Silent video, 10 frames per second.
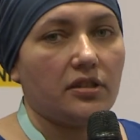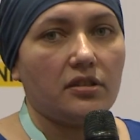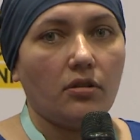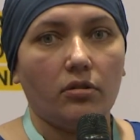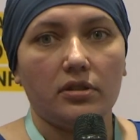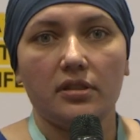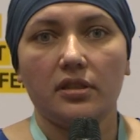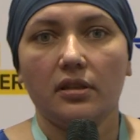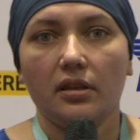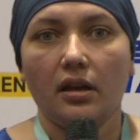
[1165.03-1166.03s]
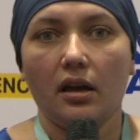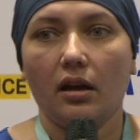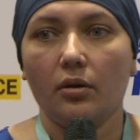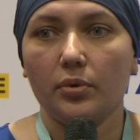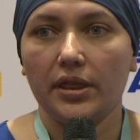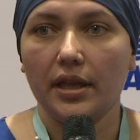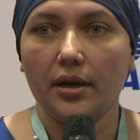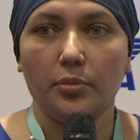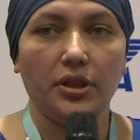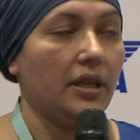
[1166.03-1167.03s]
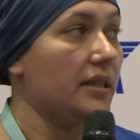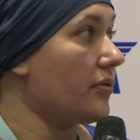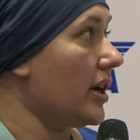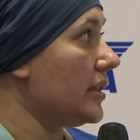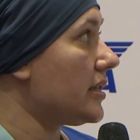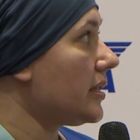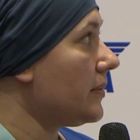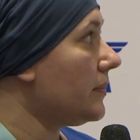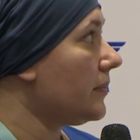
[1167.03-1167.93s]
slots with these runs.